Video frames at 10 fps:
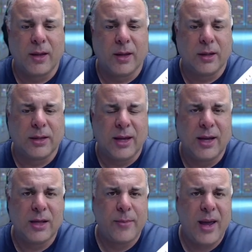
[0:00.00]
the
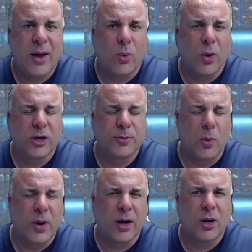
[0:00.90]
helium hat works, but
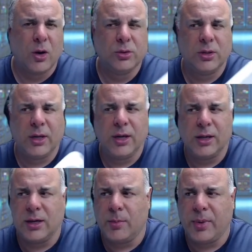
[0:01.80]
when I go to the
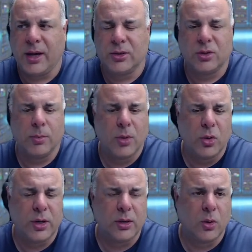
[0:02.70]
helium page on
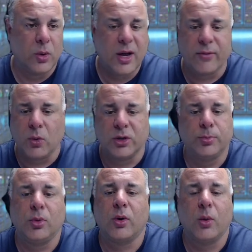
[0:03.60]
Moken or whatever
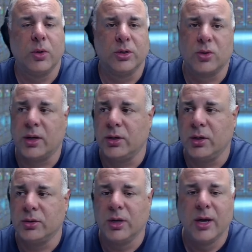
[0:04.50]
Explorer I want to try to
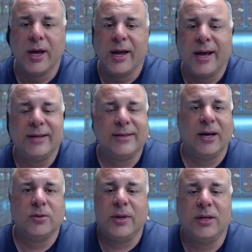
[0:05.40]
use, it
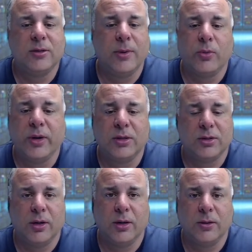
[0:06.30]
tells me it needs to be
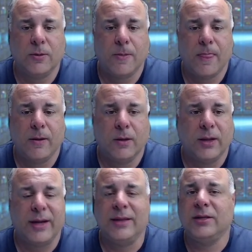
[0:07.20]
reasserted.
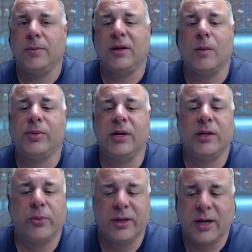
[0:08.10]
Like it needs to be
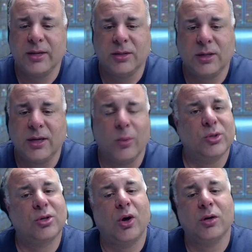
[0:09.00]
completely relicensed again,
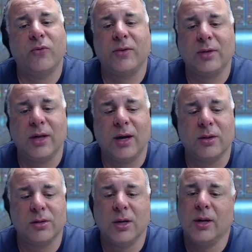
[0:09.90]
which costs
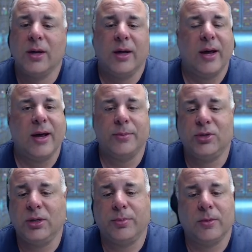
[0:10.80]
$50. Hey, I'm
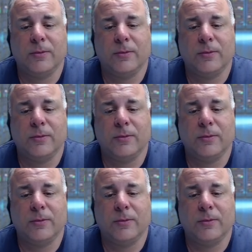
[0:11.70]
cheap.